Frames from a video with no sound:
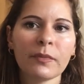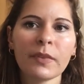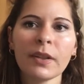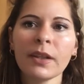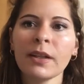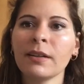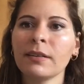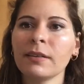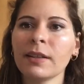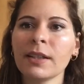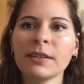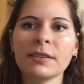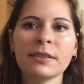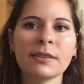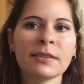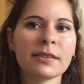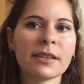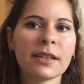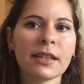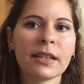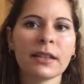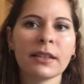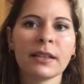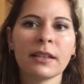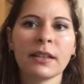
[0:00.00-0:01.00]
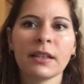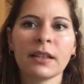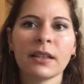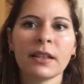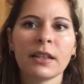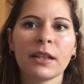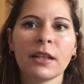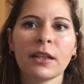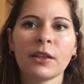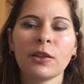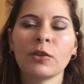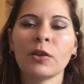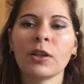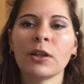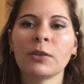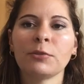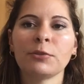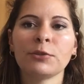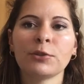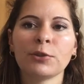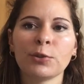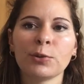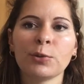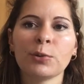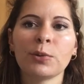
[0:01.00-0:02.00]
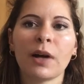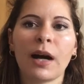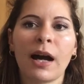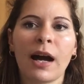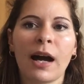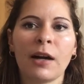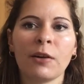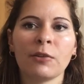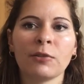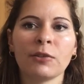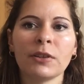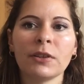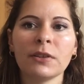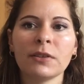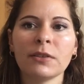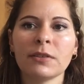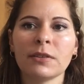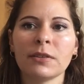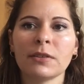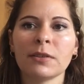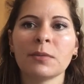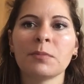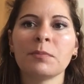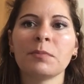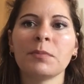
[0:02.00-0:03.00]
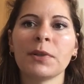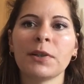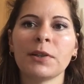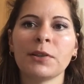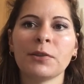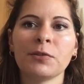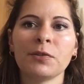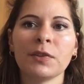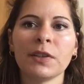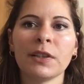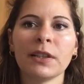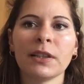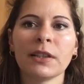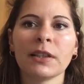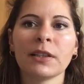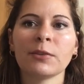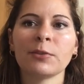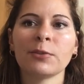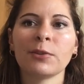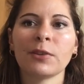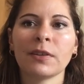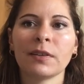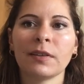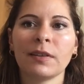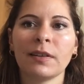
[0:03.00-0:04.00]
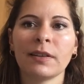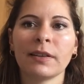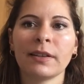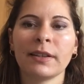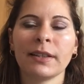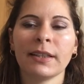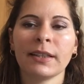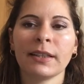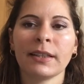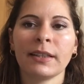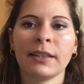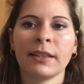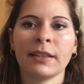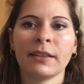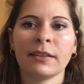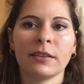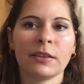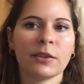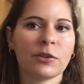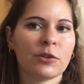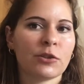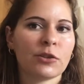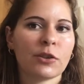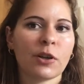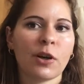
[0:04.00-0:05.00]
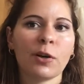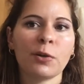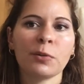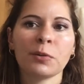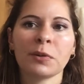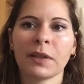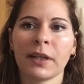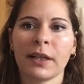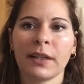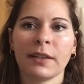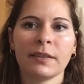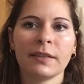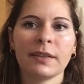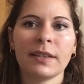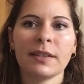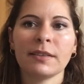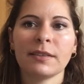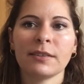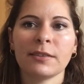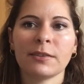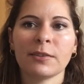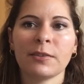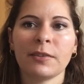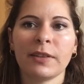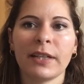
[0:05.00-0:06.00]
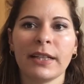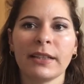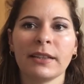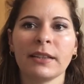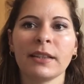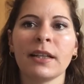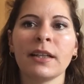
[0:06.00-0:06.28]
Let's say you have 2 hours per week for learning English. Okay, that is great.